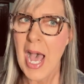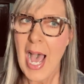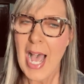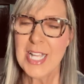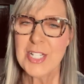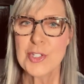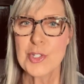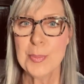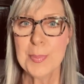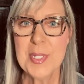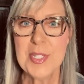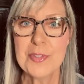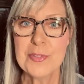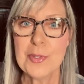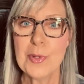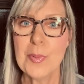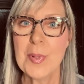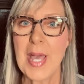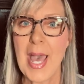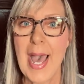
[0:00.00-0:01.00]
I should be
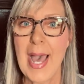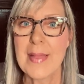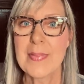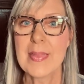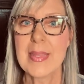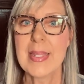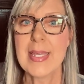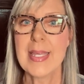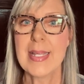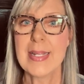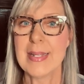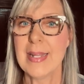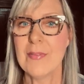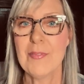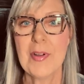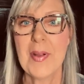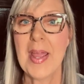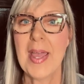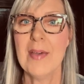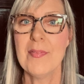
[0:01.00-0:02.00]
so godly and
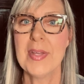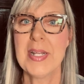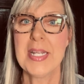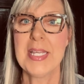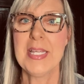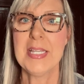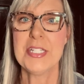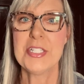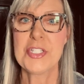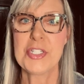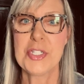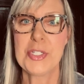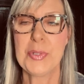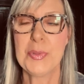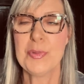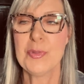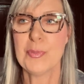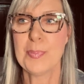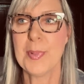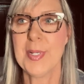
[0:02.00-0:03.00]
never have any
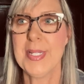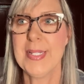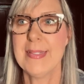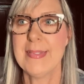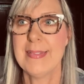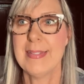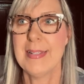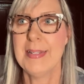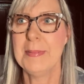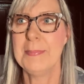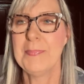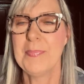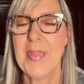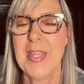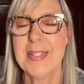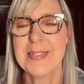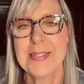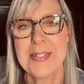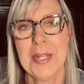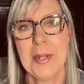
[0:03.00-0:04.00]
issues. But
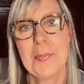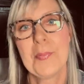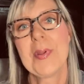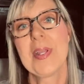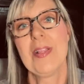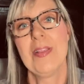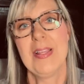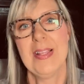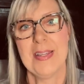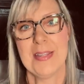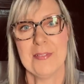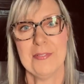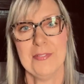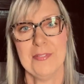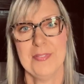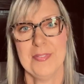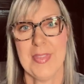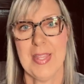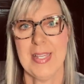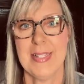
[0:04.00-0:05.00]
that's not real
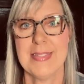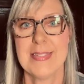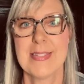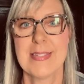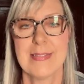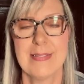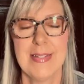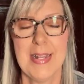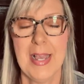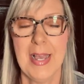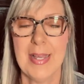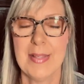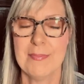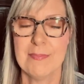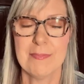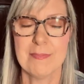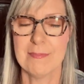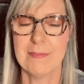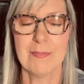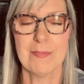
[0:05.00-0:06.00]
life. That's not
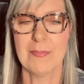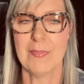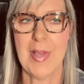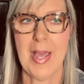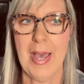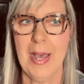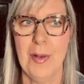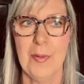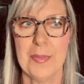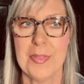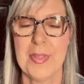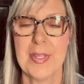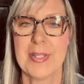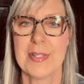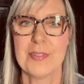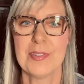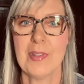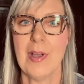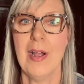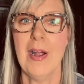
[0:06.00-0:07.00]
how
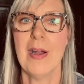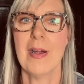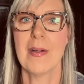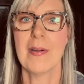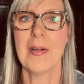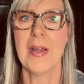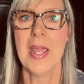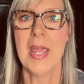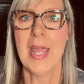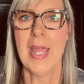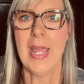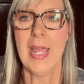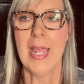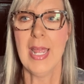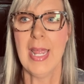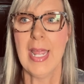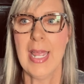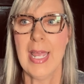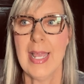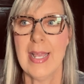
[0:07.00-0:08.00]
things are.
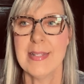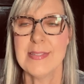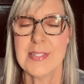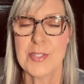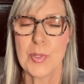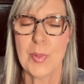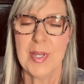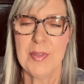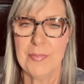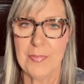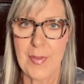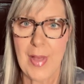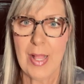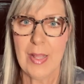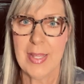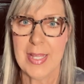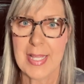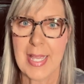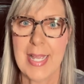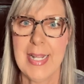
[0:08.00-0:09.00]
And so I
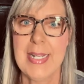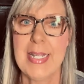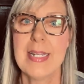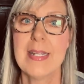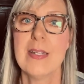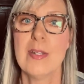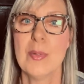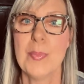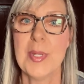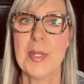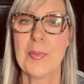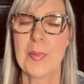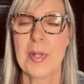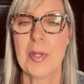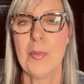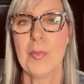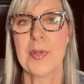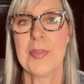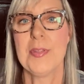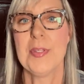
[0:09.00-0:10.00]
felt like I needed to be
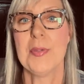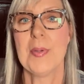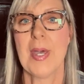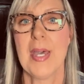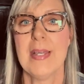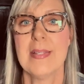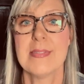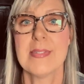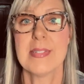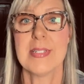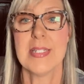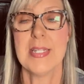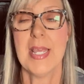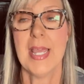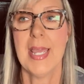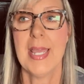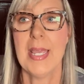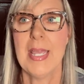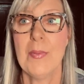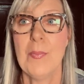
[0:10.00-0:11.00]
real with you guys
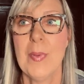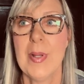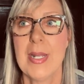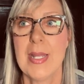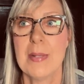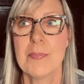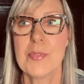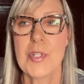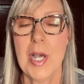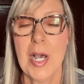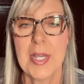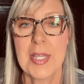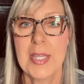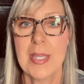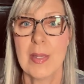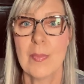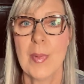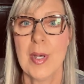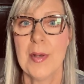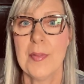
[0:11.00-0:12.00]
today when I'm
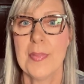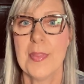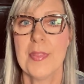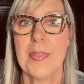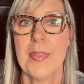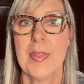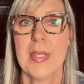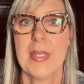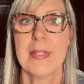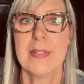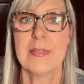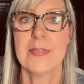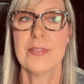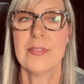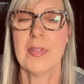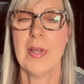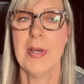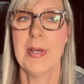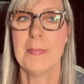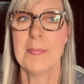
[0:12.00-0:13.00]
talking about the
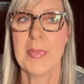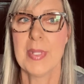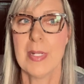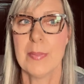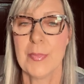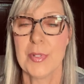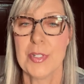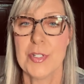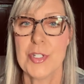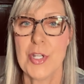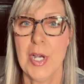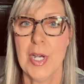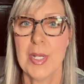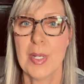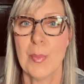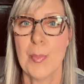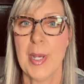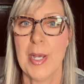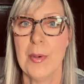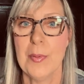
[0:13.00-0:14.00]
things that I'm going to
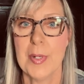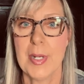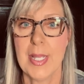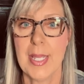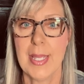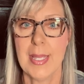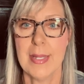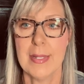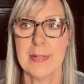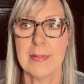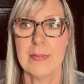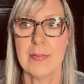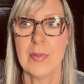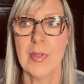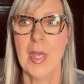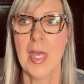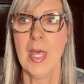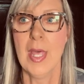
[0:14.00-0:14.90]
talk about. And